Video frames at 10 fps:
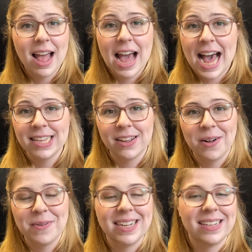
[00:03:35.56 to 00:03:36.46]
As
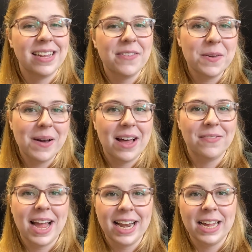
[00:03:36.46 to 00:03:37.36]
always, if you have
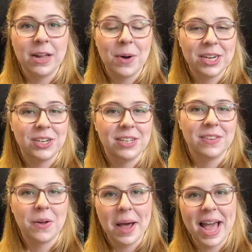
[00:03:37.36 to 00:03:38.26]
any questions,
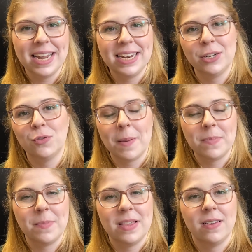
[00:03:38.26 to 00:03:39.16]
go ahead and drop
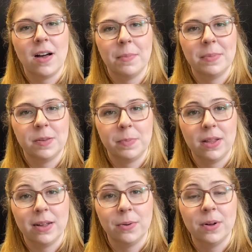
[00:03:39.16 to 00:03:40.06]
them in the comments
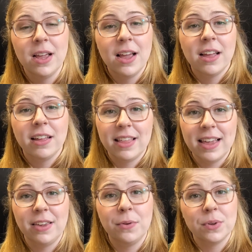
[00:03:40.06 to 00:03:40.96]
below.
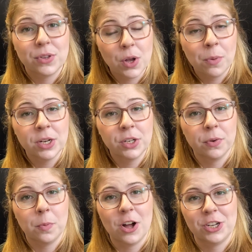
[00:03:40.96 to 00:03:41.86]
Thank you so much
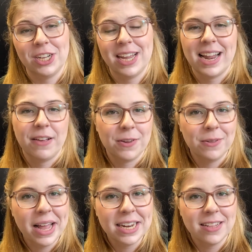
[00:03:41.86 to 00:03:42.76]
for watching, and if you
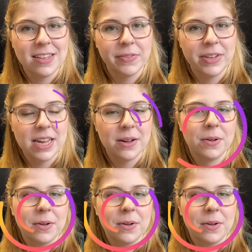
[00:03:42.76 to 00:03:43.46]
liked this video,